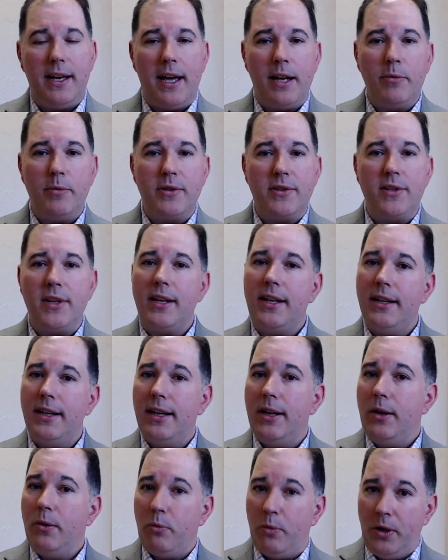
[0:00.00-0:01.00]
I would say,
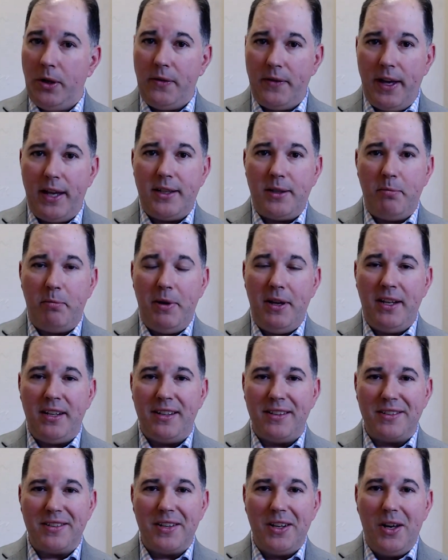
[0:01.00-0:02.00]
well, that
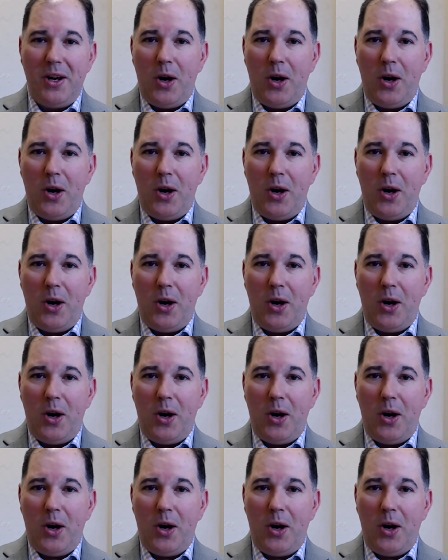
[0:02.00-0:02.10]
depends.